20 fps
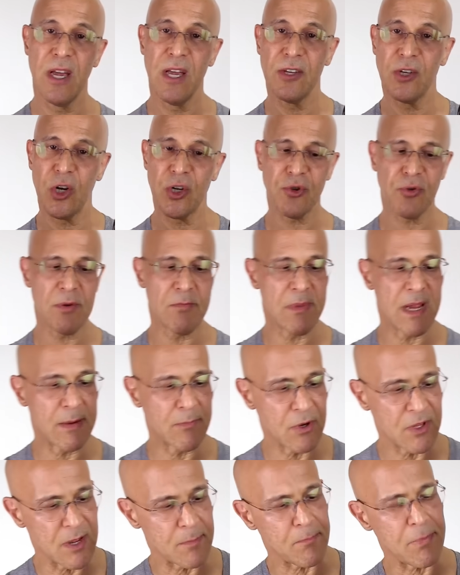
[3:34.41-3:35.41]
Just
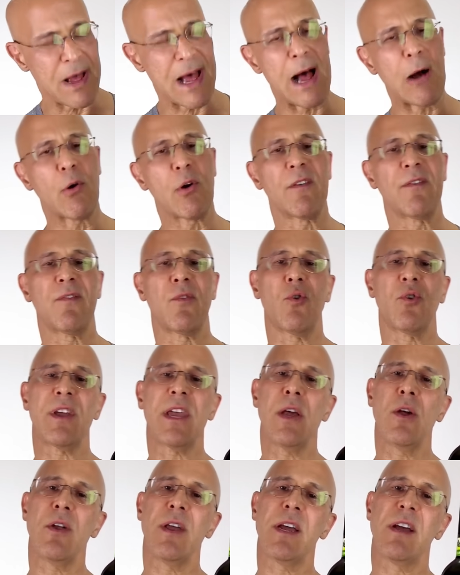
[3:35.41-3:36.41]
remember the powerful
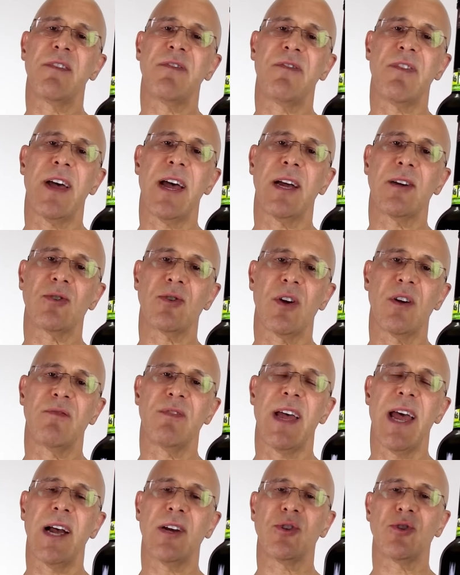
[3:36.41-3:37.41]
healing effects of
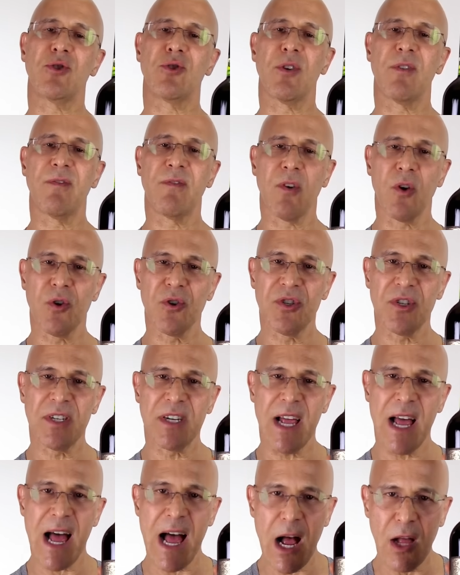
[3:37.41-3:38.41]
extra
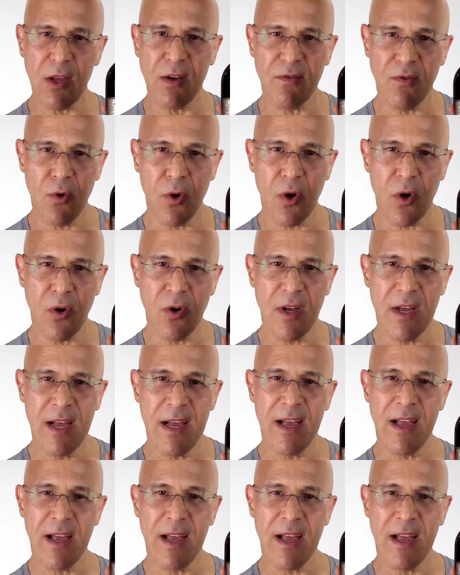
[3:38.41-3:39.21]
virgin olive oil,